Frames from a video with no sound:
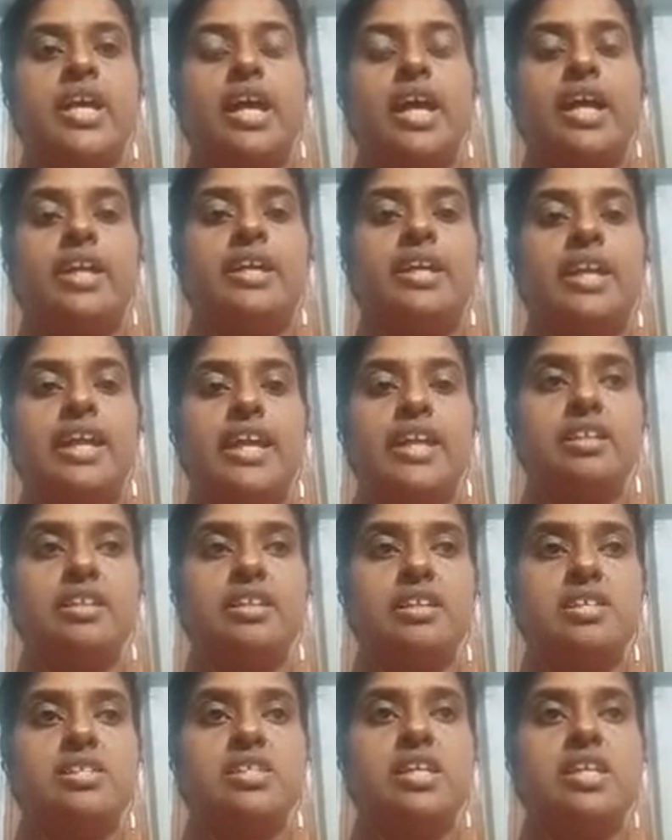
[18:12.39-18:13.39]
And length
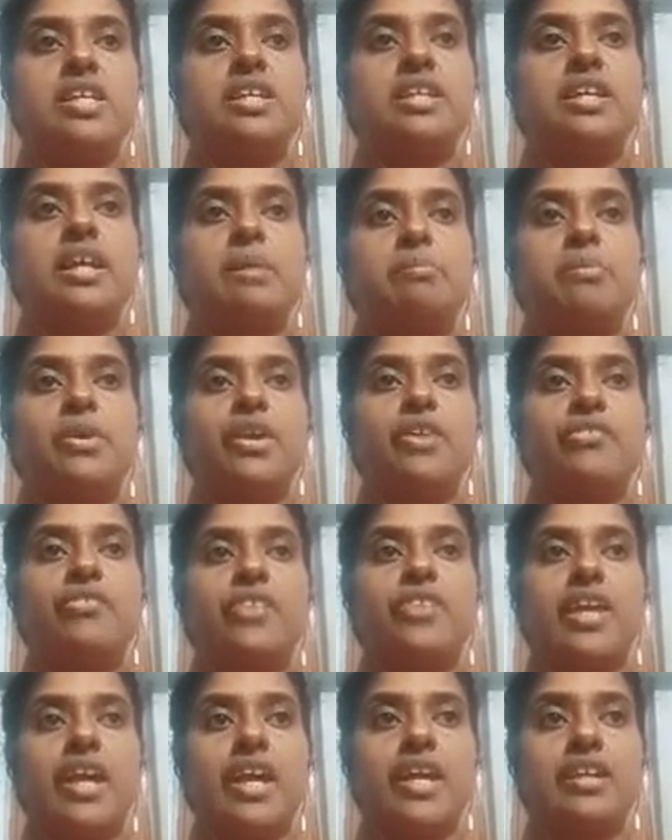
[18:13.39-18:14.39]
is a number of
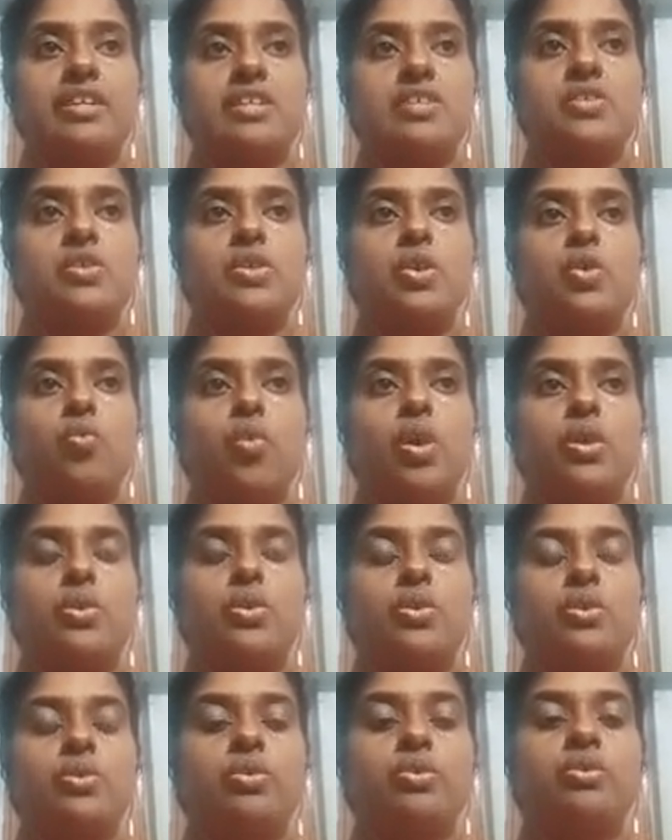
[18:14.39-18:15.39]
characters you
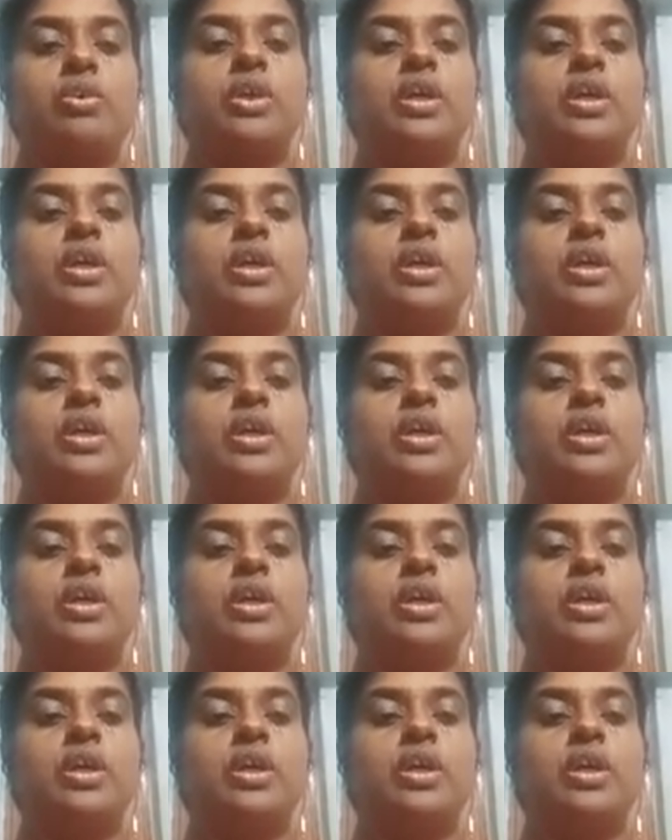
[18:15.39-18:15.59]
want to